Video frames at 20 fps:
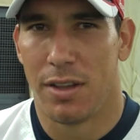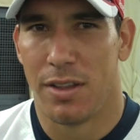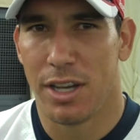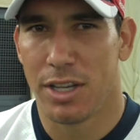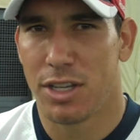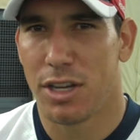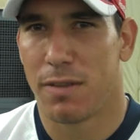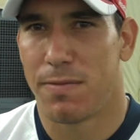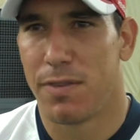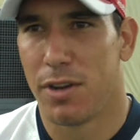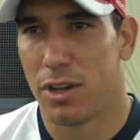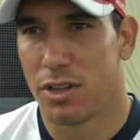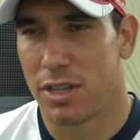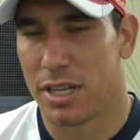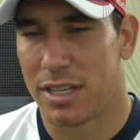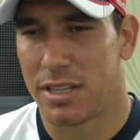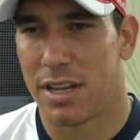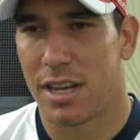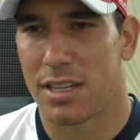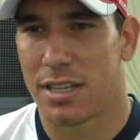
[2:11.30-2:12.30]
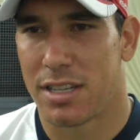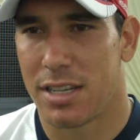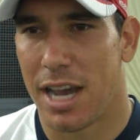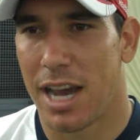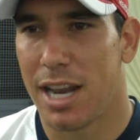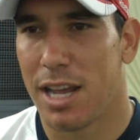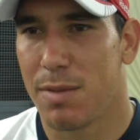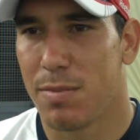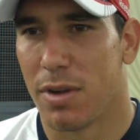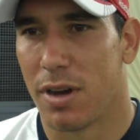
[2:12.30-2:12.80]
this year it's
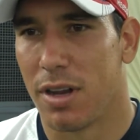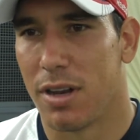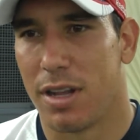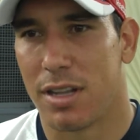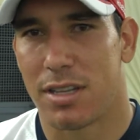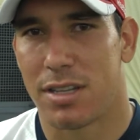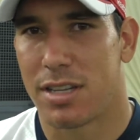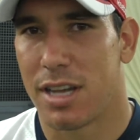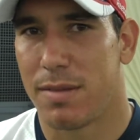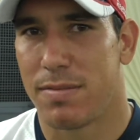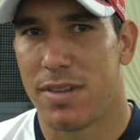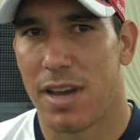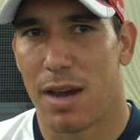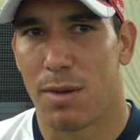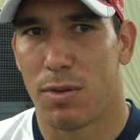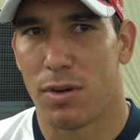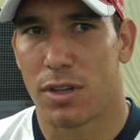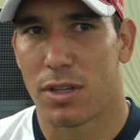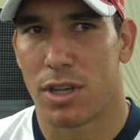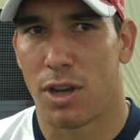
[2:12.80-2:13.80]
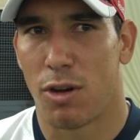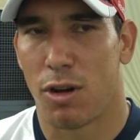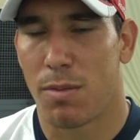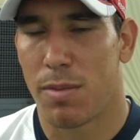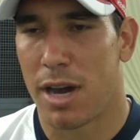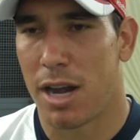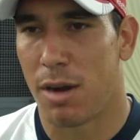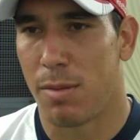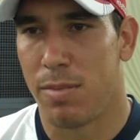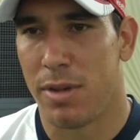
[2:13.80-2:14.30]
exciting, but at the same time, we're just going
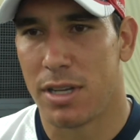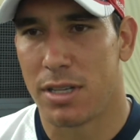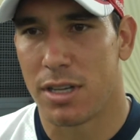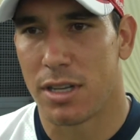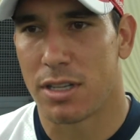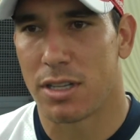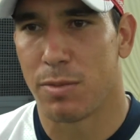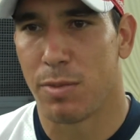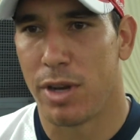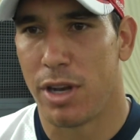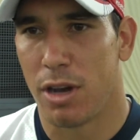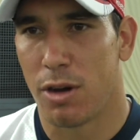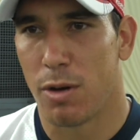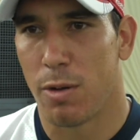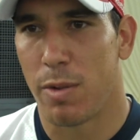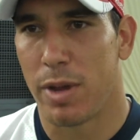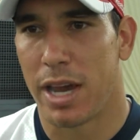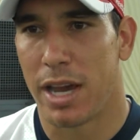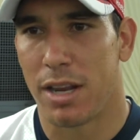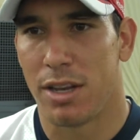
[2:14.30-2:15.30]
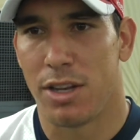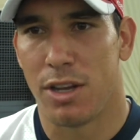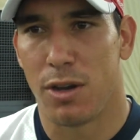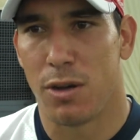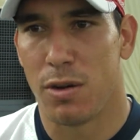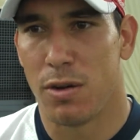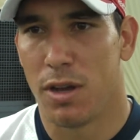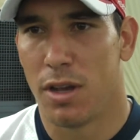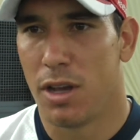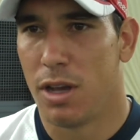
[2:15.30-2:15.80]
about our business, and we know what we got to
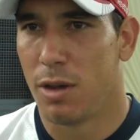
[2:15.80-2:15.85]
do.